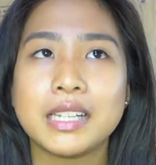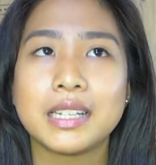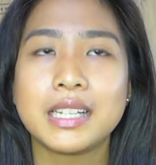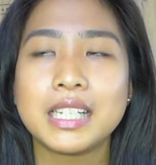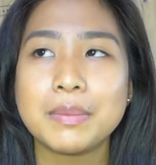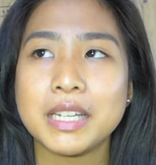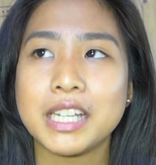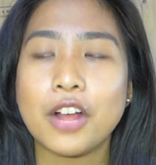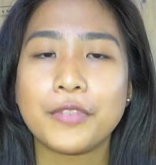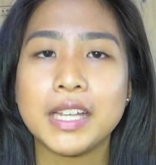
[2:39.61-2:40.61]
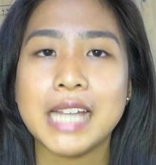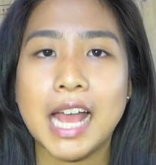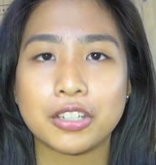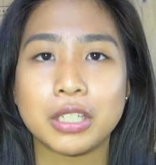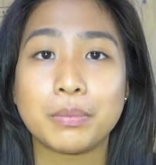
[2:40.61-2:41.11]
The system itself is
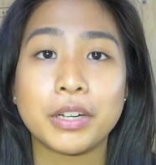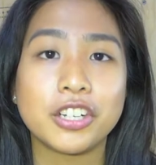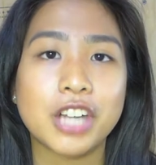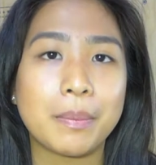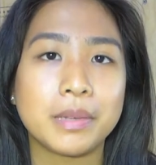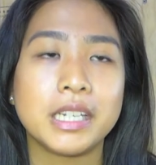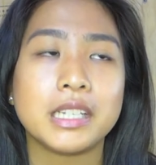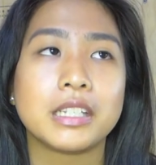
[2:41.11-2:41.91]
actually pretty Japanese.